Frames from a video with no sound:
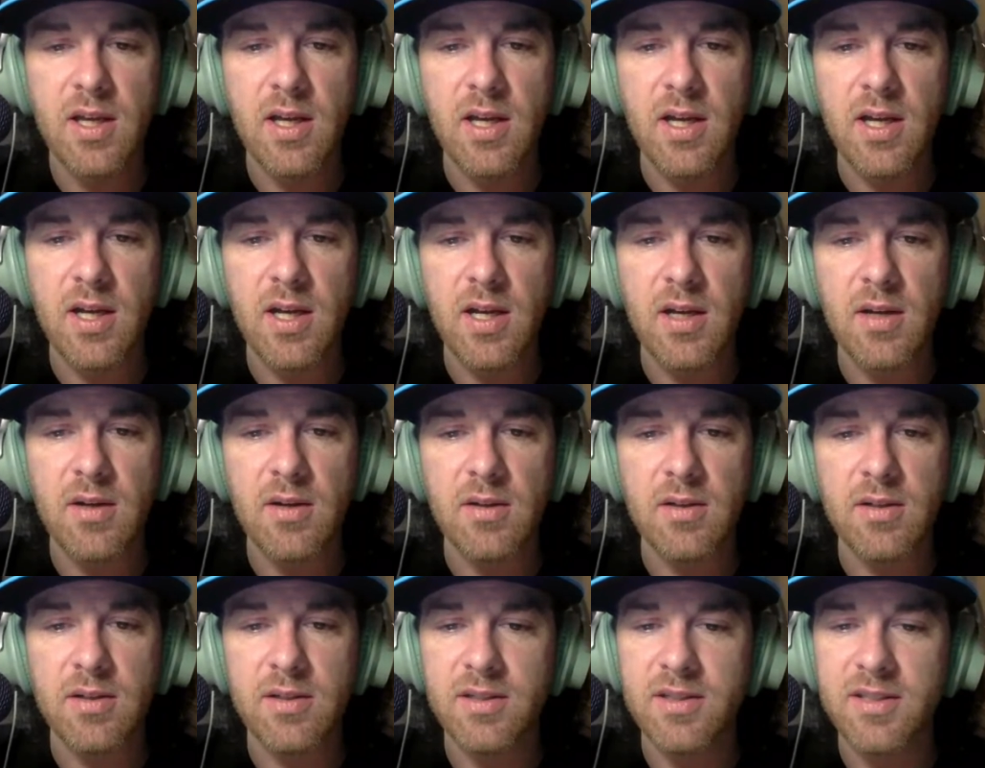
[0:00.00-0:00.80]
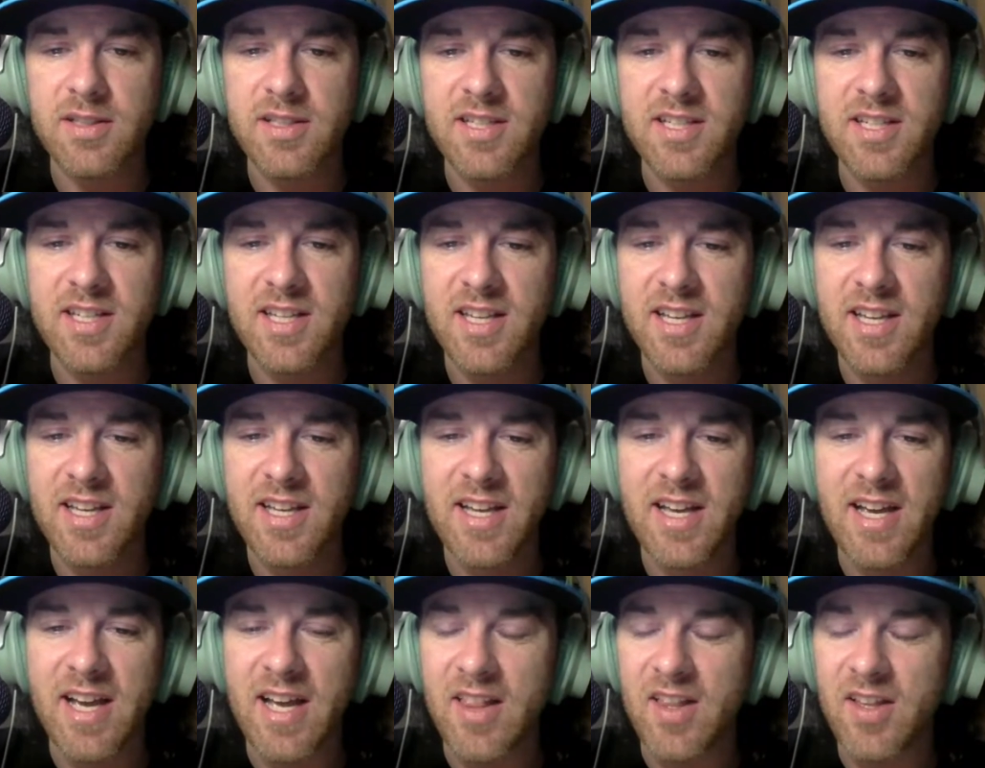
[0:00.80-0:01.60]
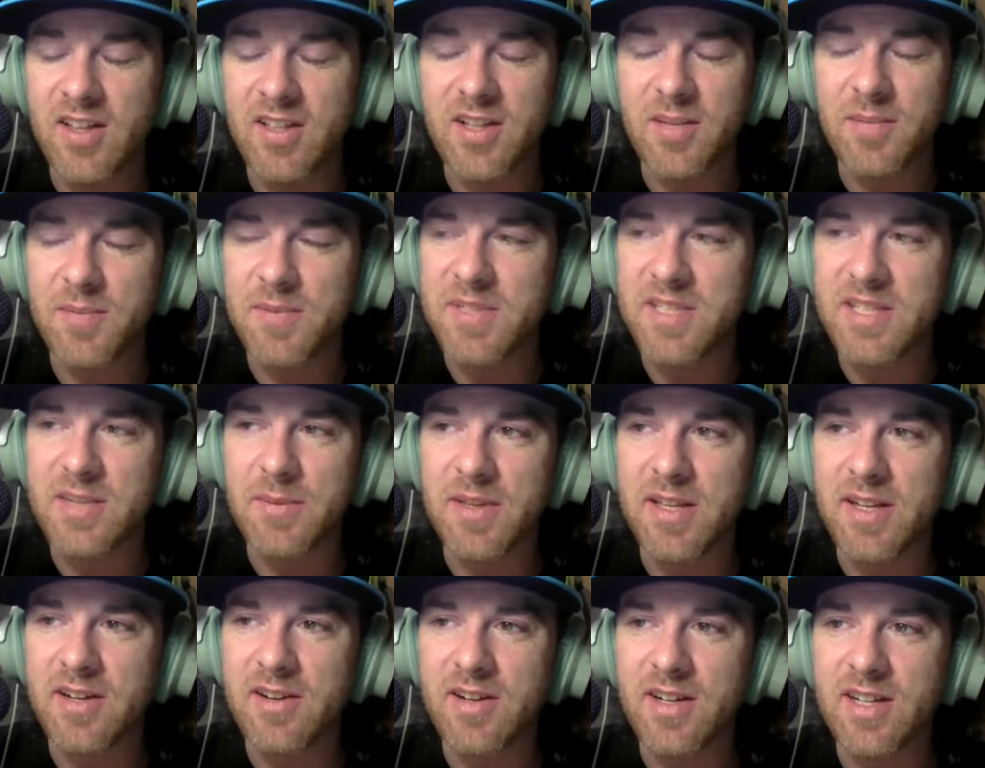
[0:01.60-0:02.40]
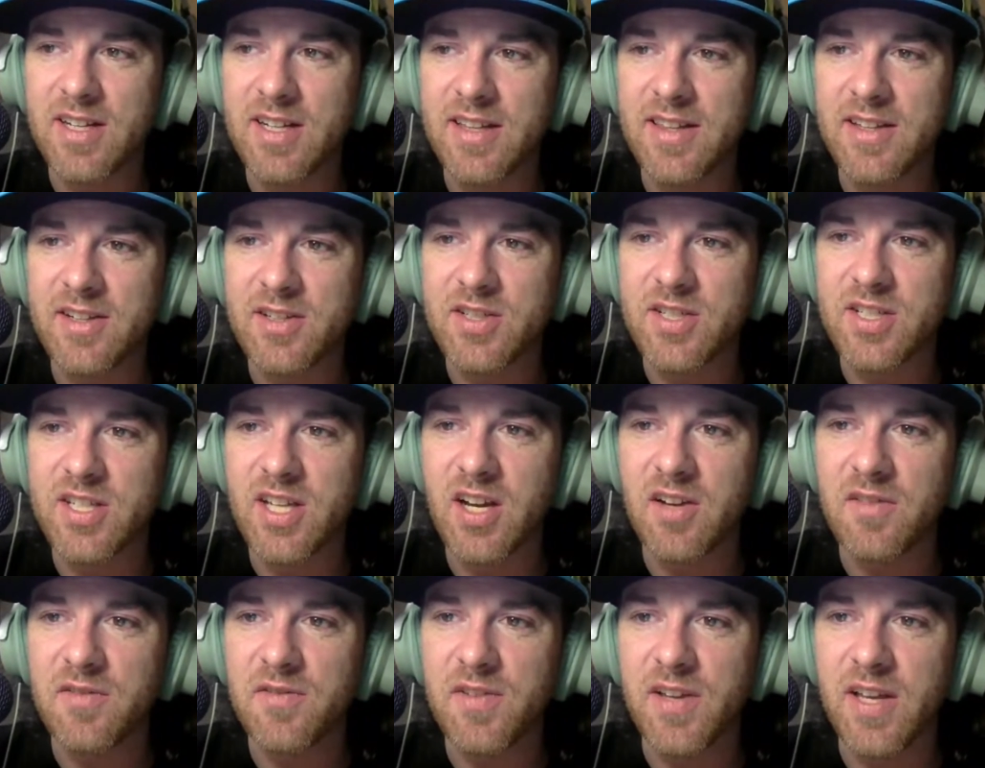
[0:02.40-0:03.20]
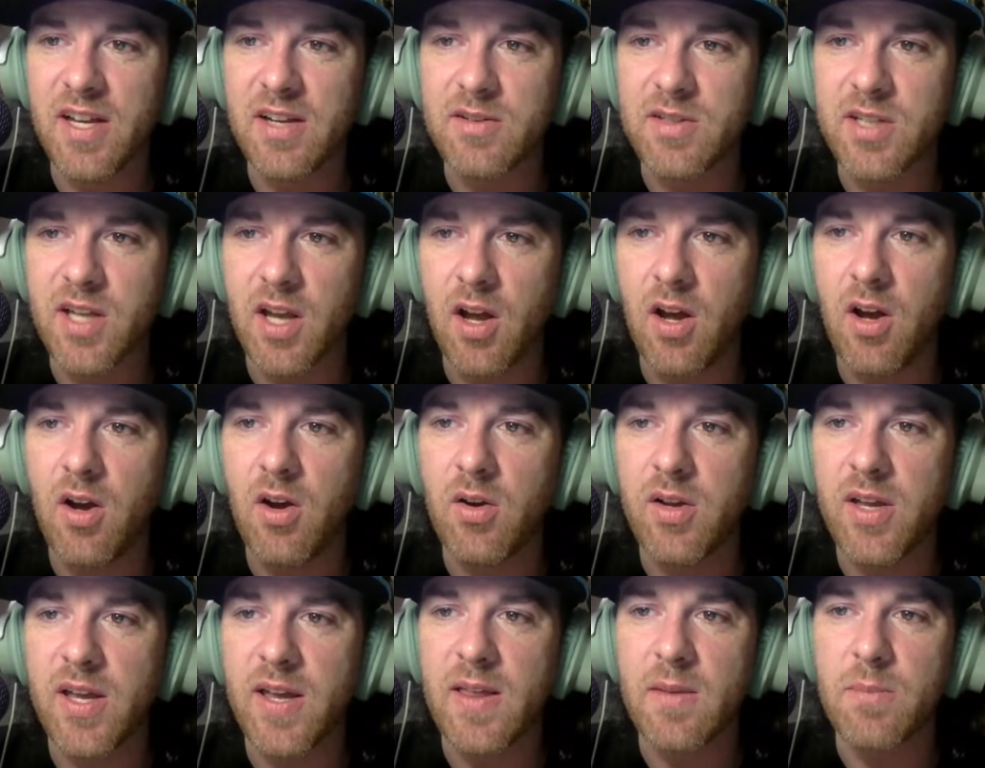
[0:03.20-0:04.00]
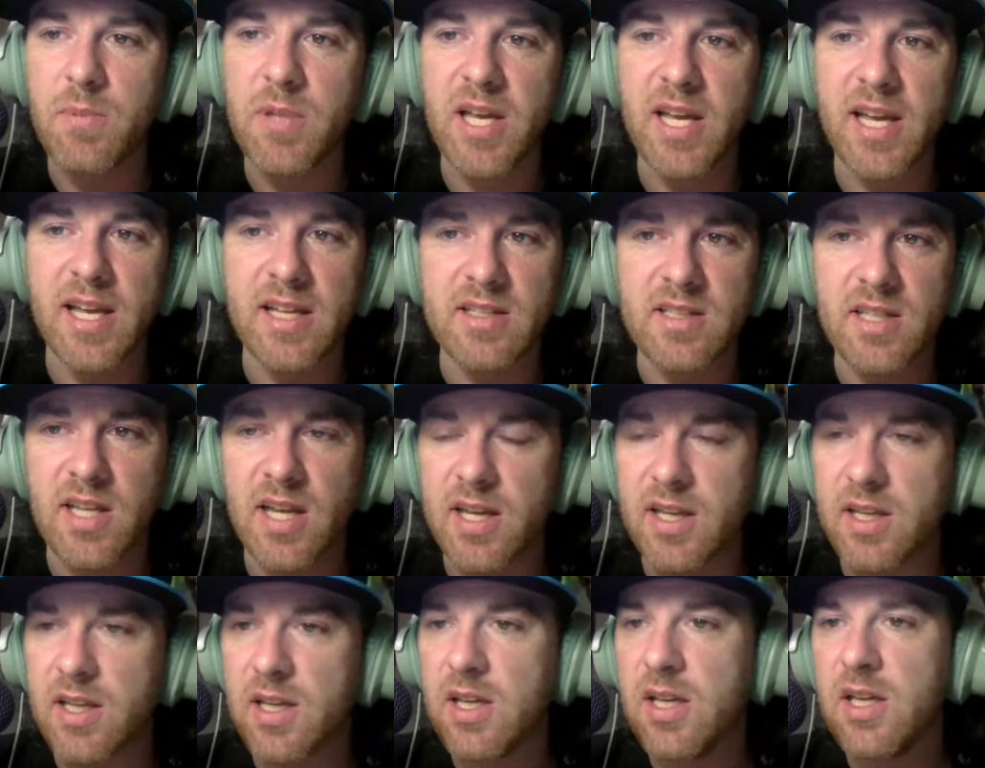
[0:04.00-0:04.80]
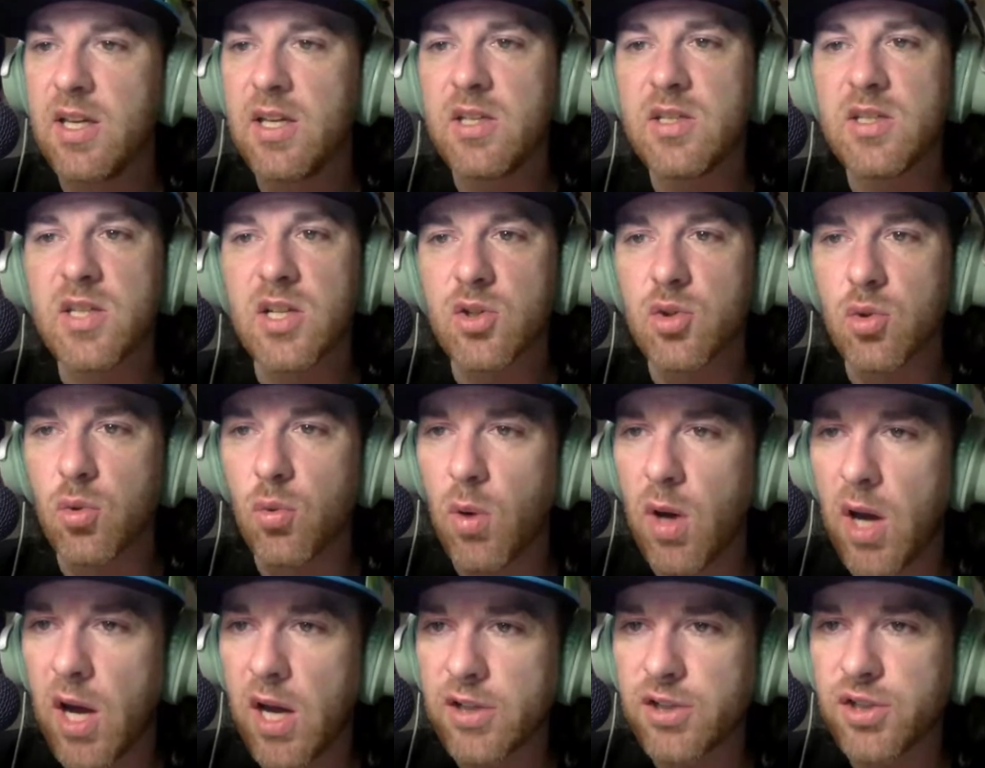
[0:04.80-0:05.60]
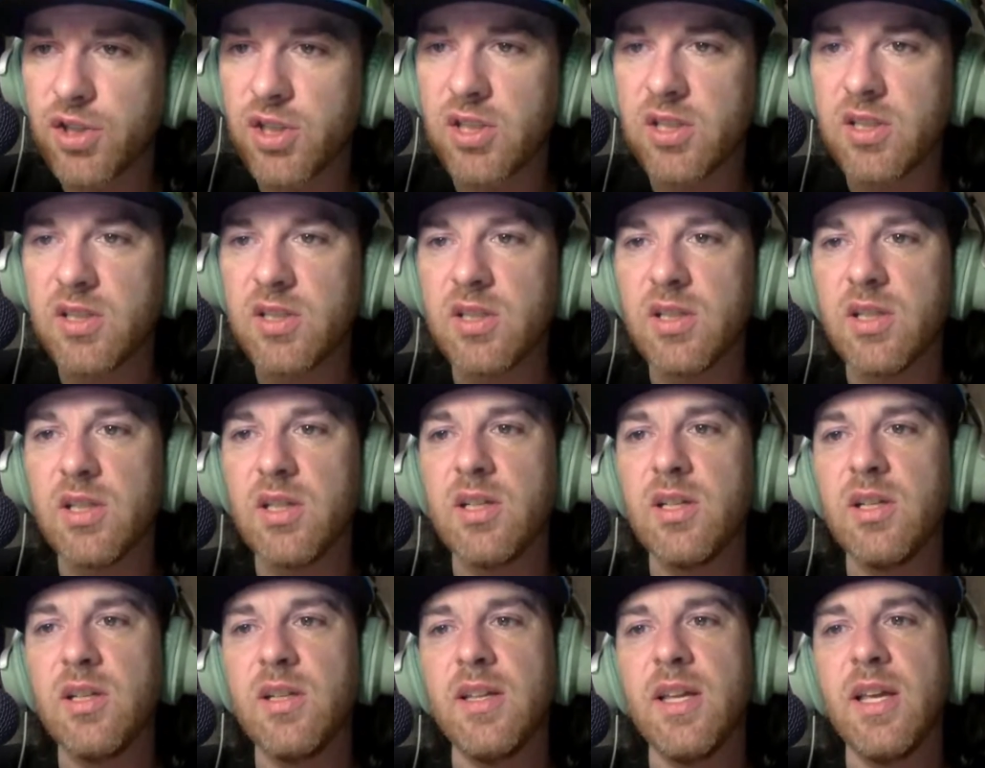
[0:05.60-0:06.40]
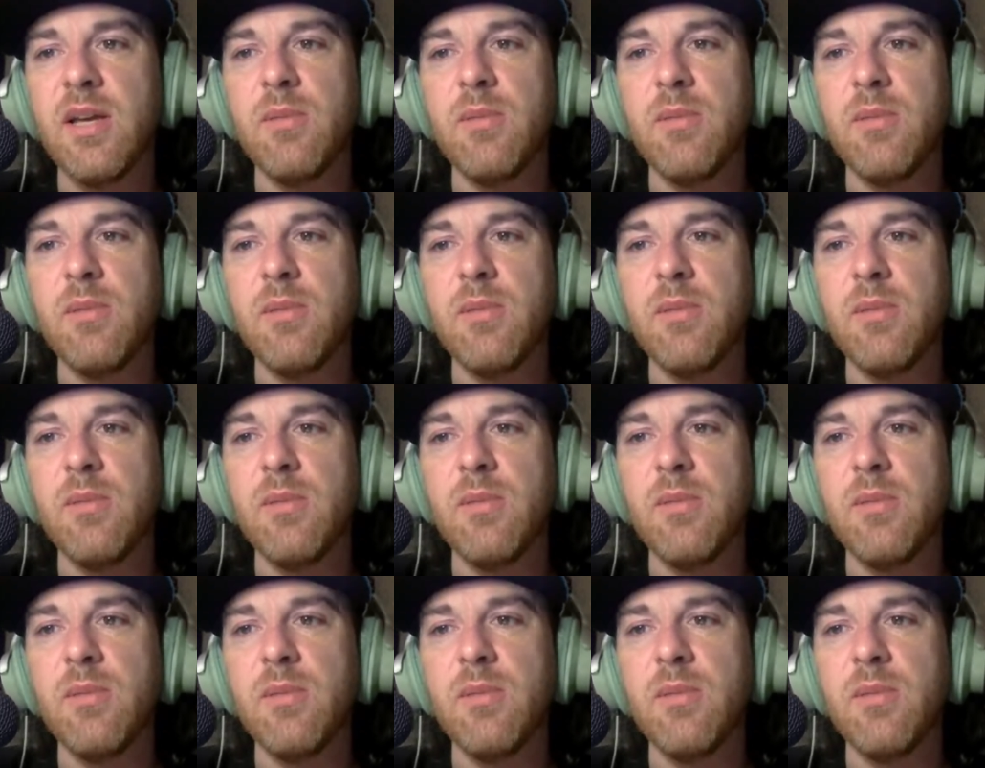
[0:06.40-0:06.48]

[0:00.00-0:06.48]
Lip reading: I looked up some of their stuff, and it was like, oh, okay, they play against like Central Washington.